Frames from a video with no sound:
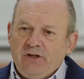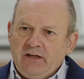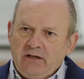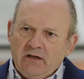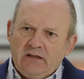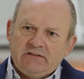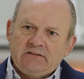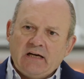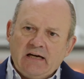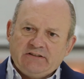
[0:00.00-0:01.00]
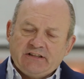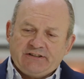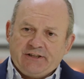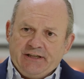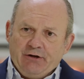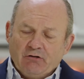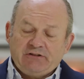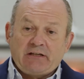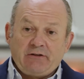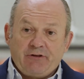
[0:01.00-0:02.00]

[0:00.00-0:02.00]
The years since the onset of